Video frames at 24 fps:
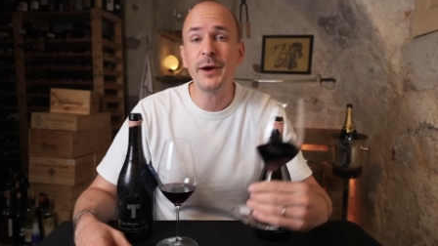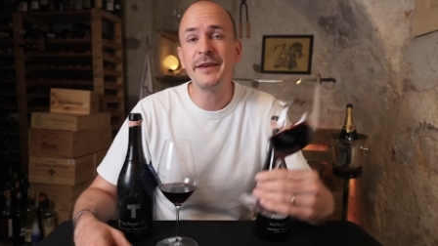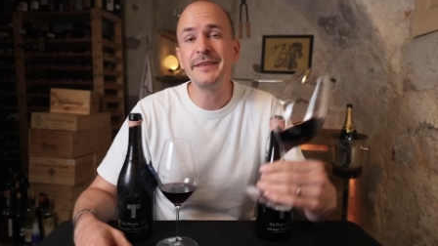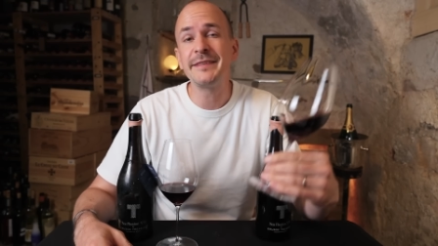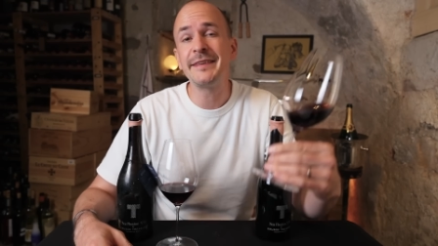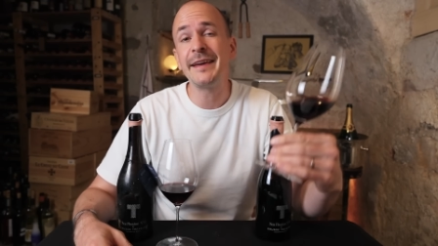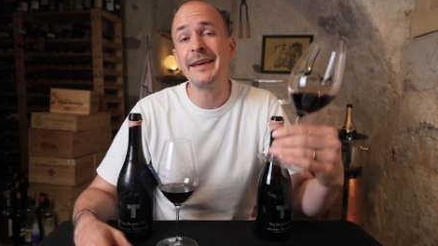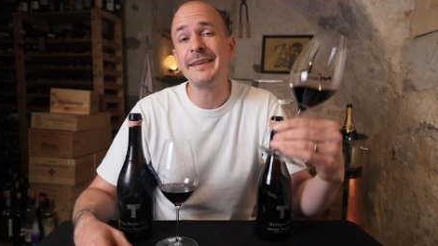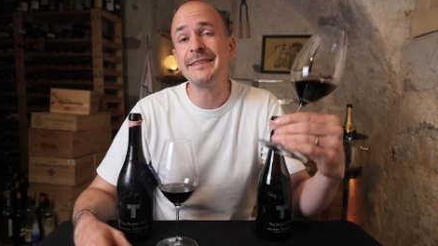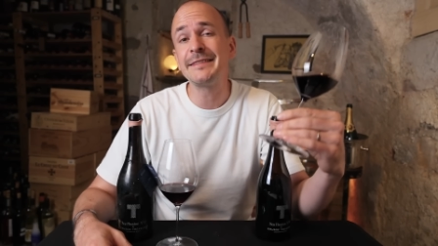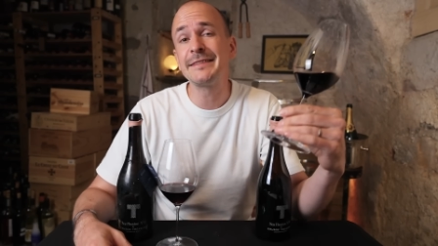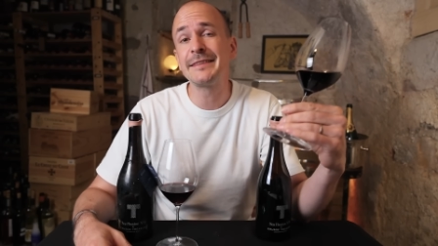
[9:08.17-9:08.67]
wine
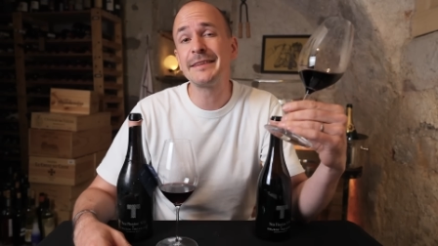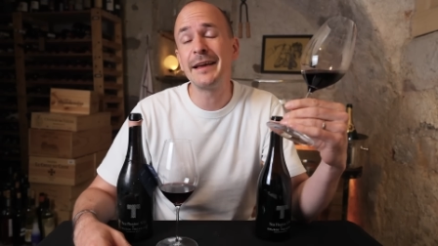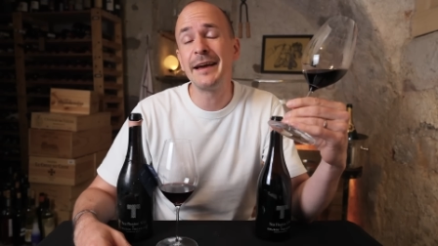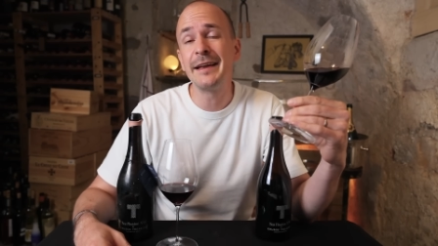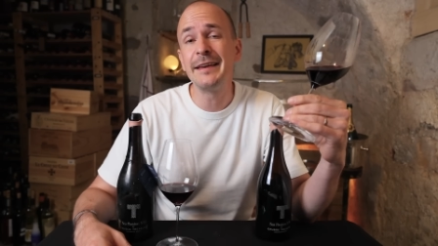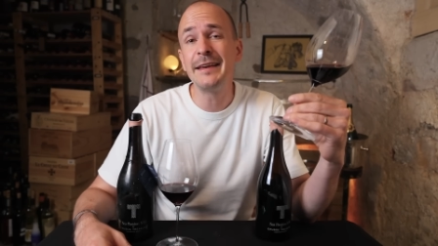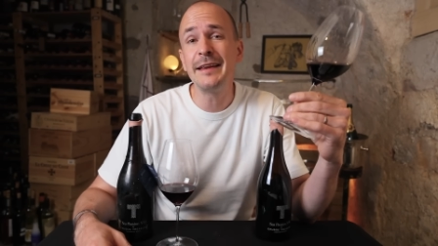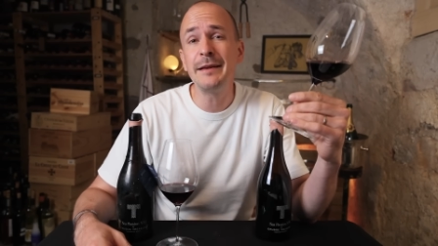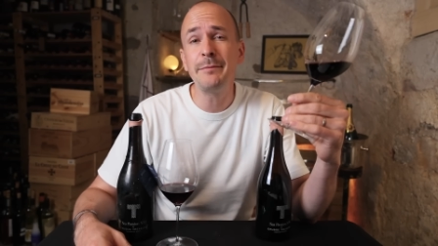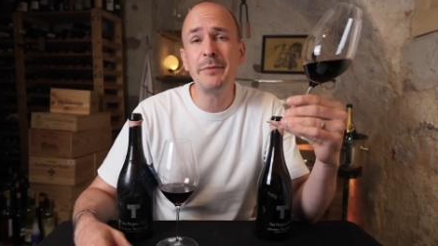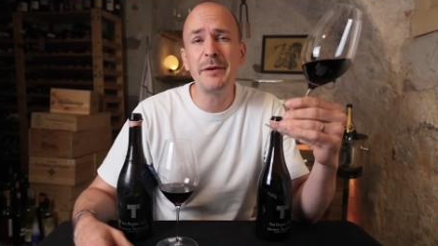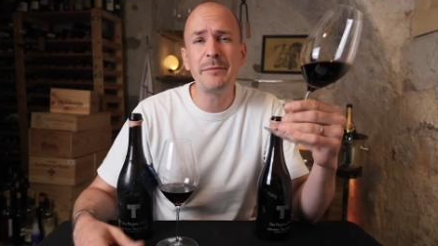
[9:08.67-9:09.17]
tastes a
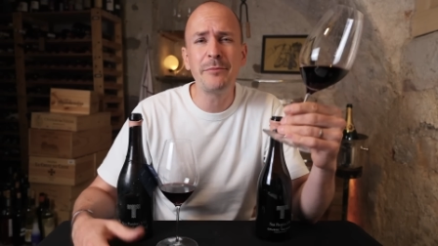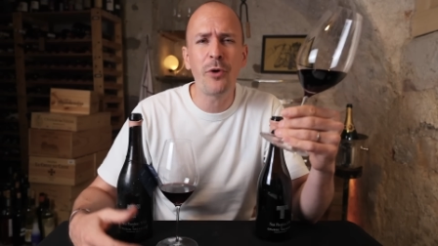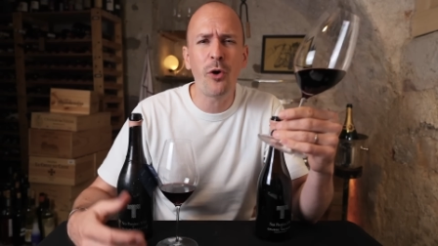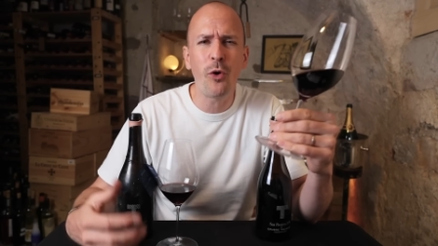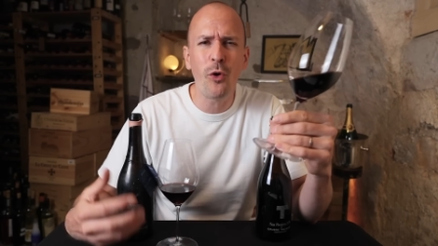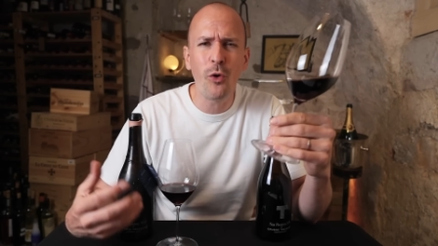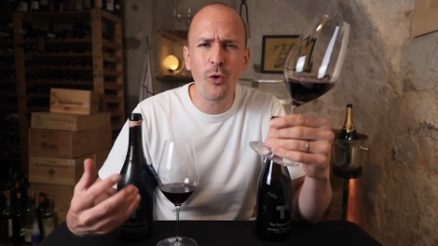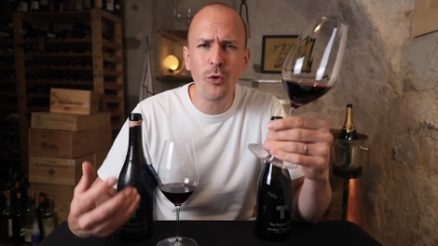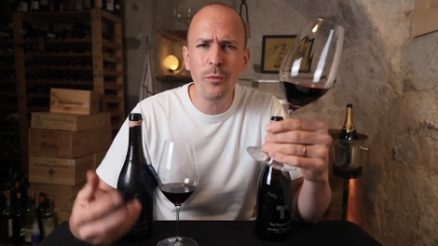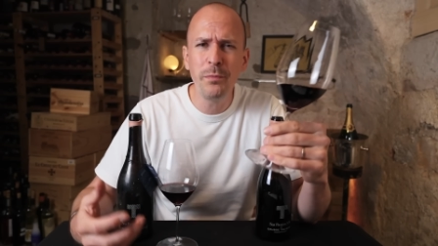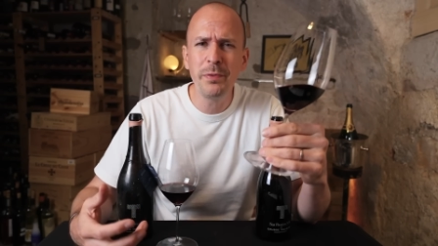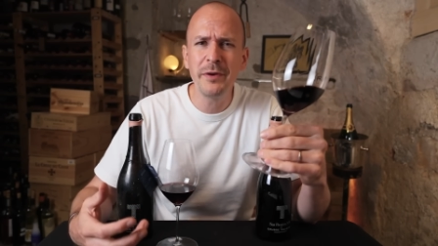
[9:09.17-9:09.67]
little bit
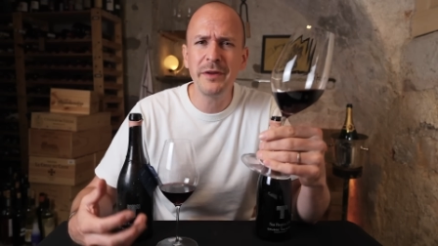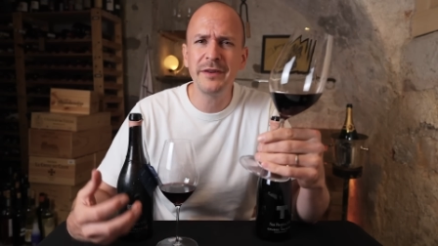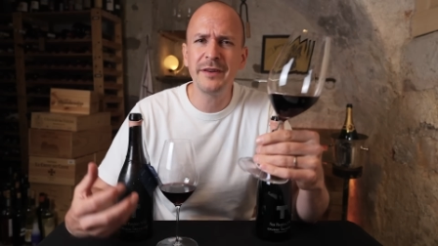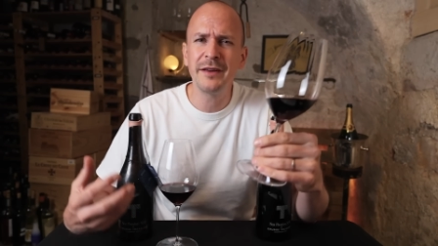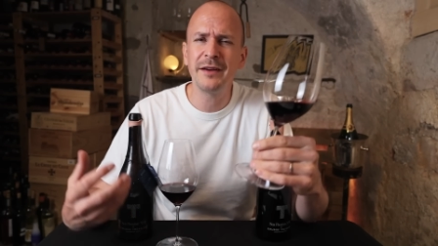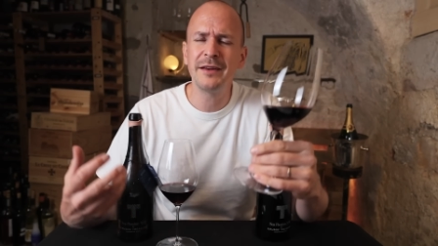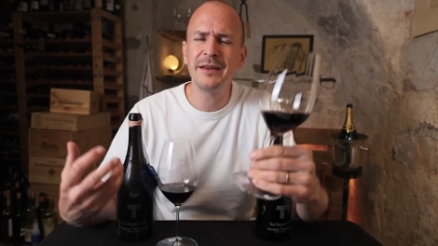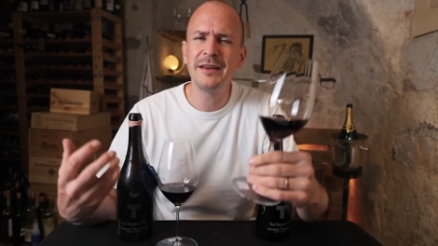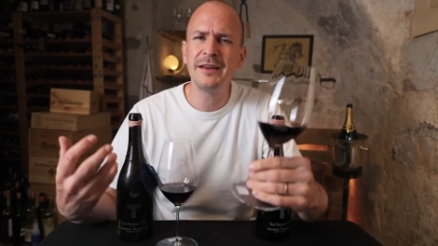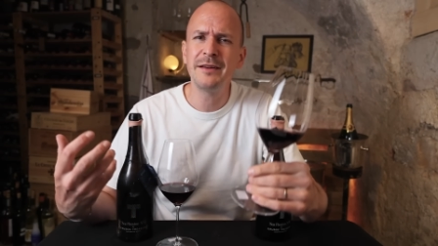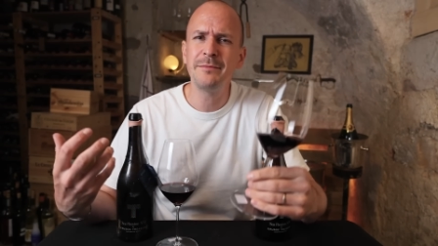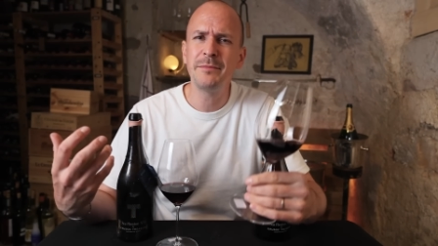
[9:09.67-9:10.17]
more open,
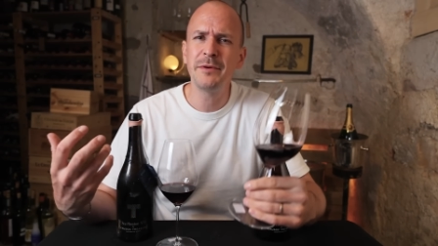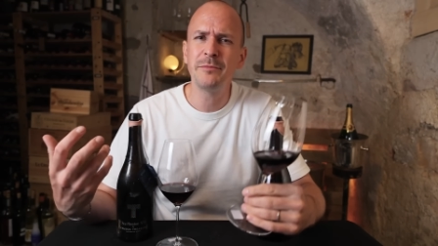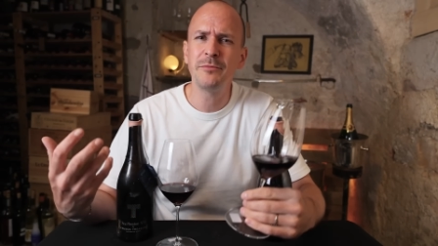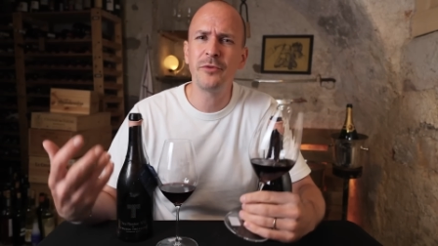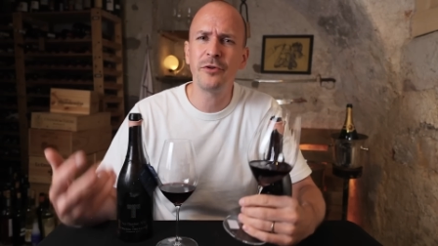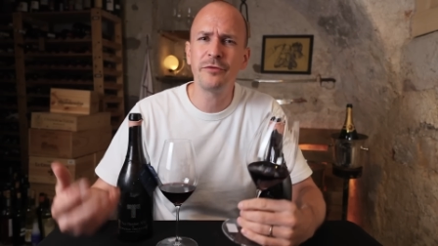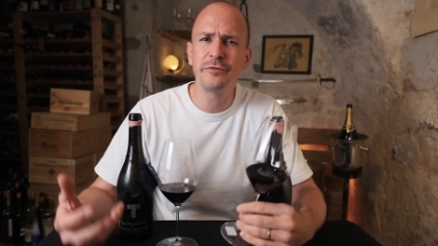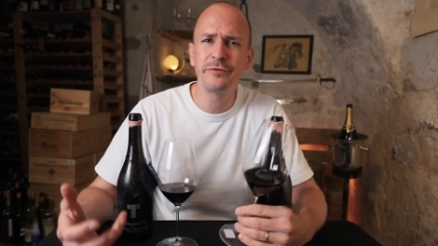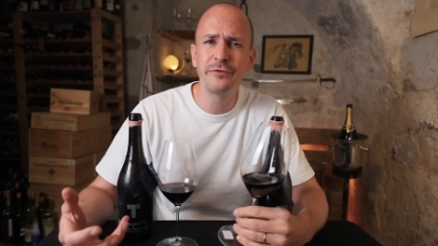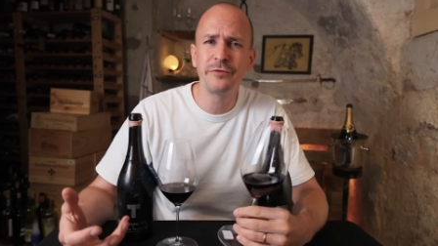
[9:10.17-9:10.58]
a little bit more